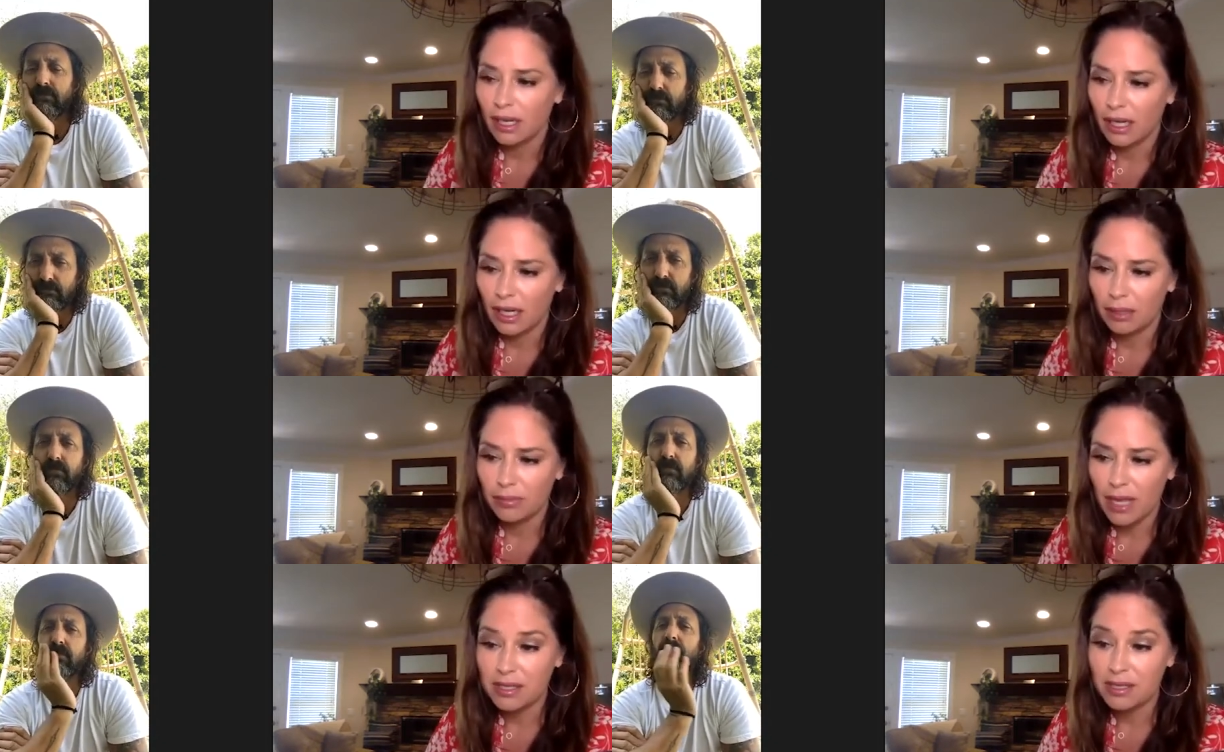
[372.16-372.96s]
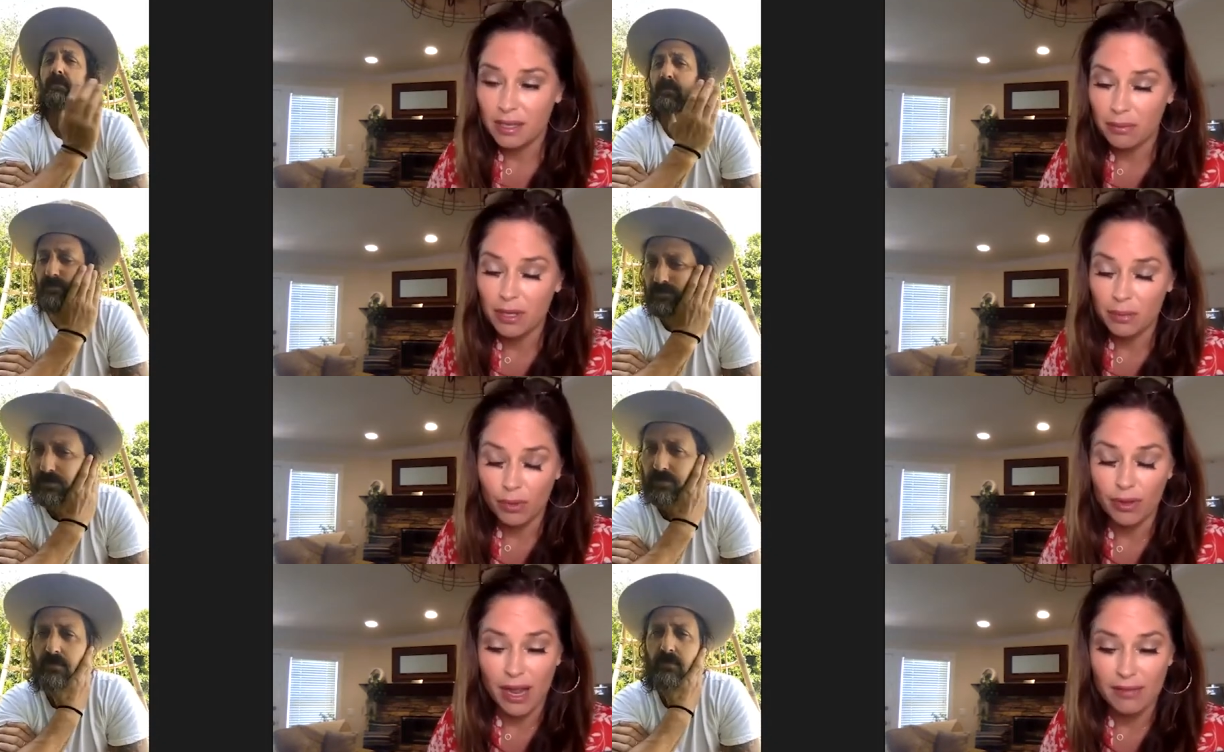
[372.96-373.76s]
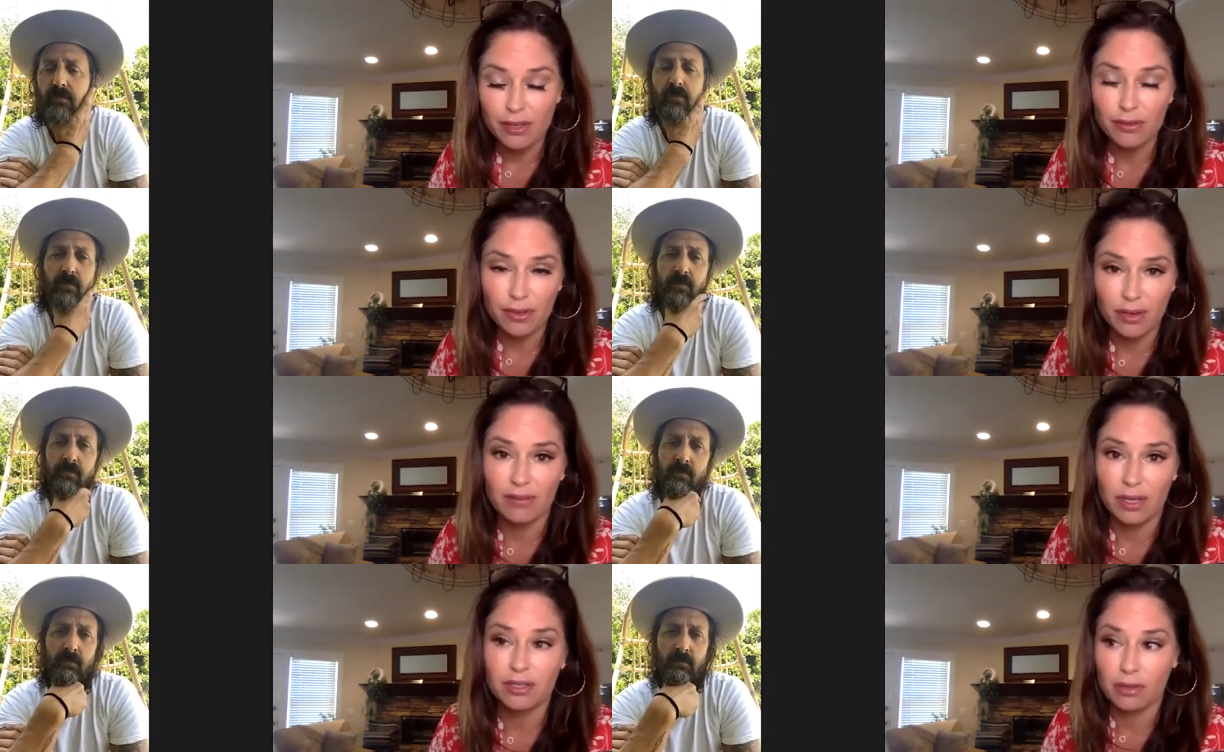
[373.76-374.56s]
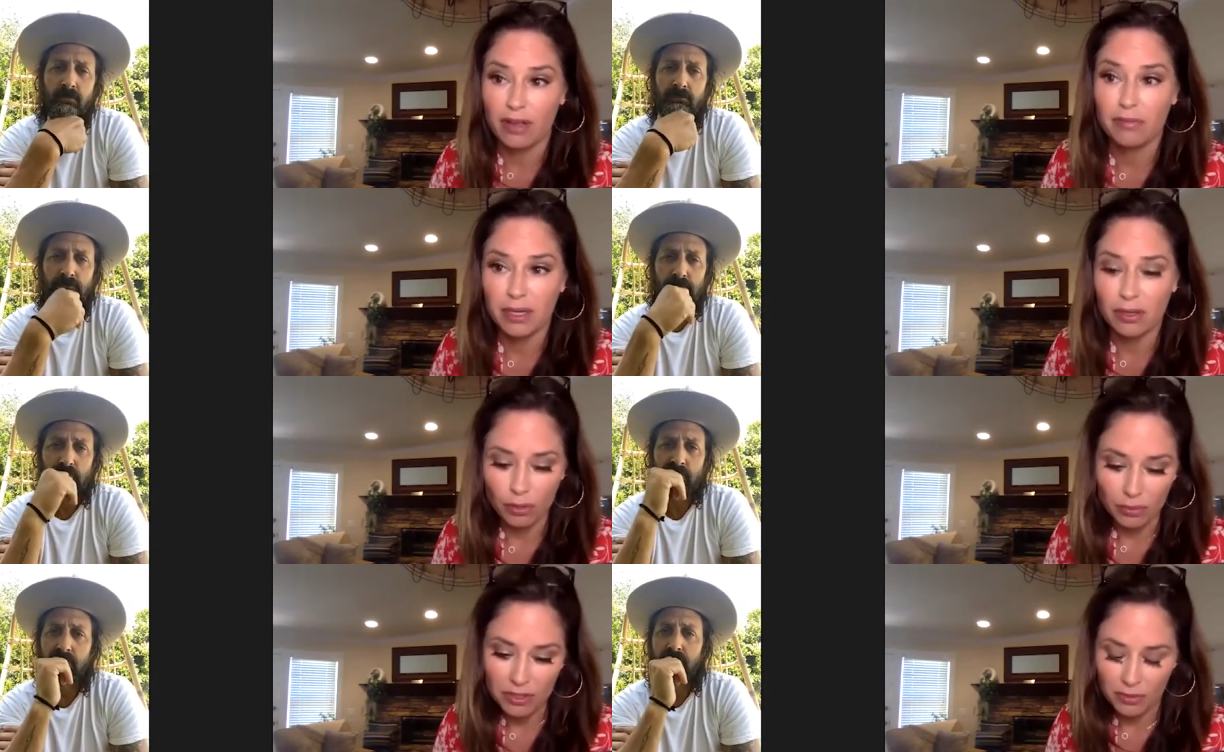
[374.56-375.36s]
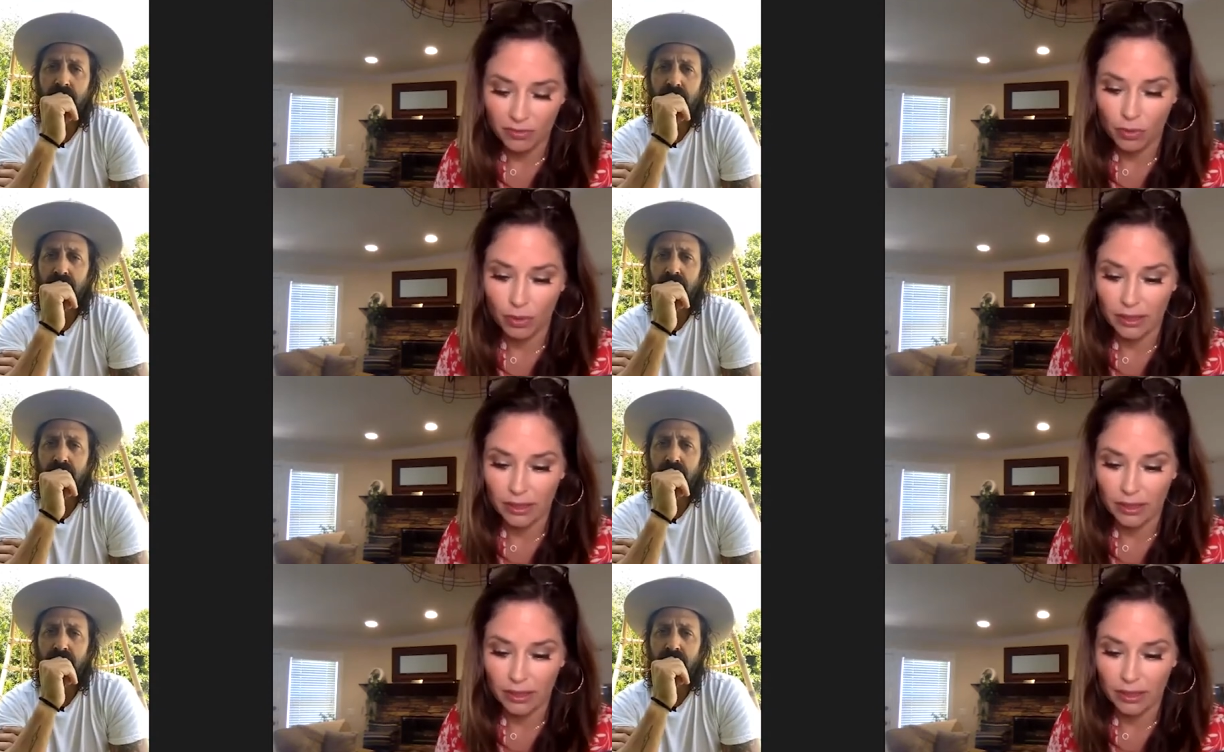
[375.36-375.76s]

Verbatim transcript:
Speaker 1: um, and some people that I've interviewed have also have been homeless before.